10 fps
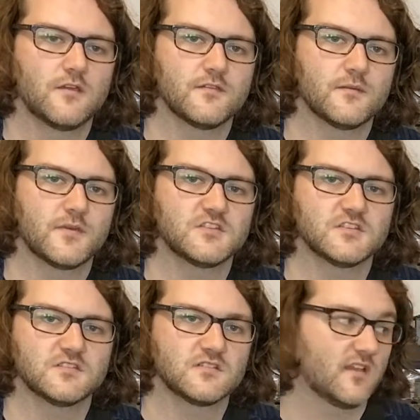the
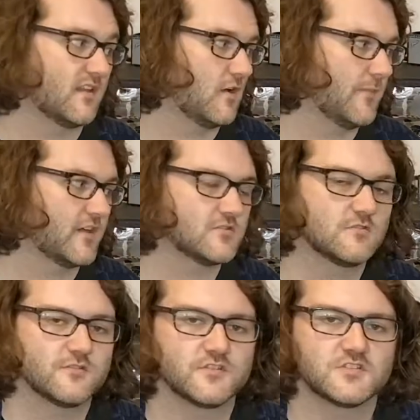pitches, and then I'll make sure
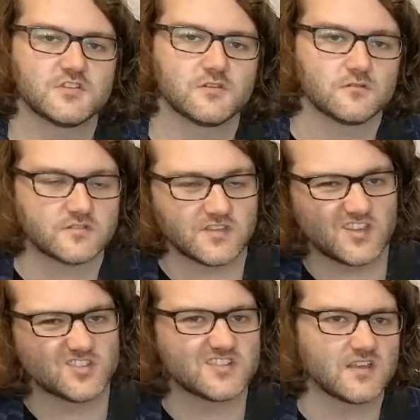they're in tune so you can
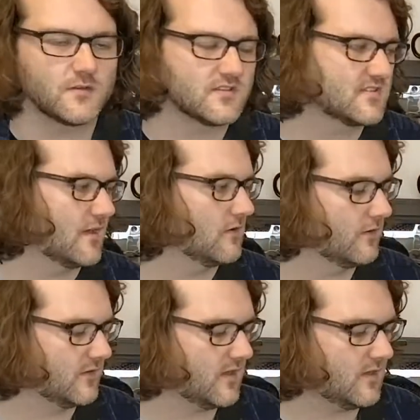just hear what they sound like,
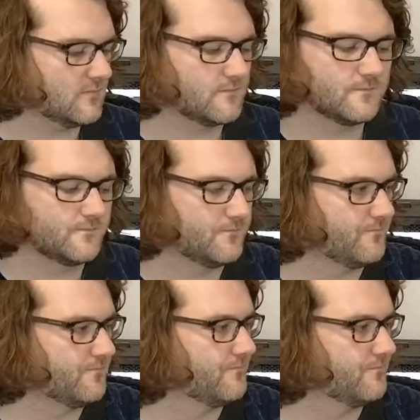okay? So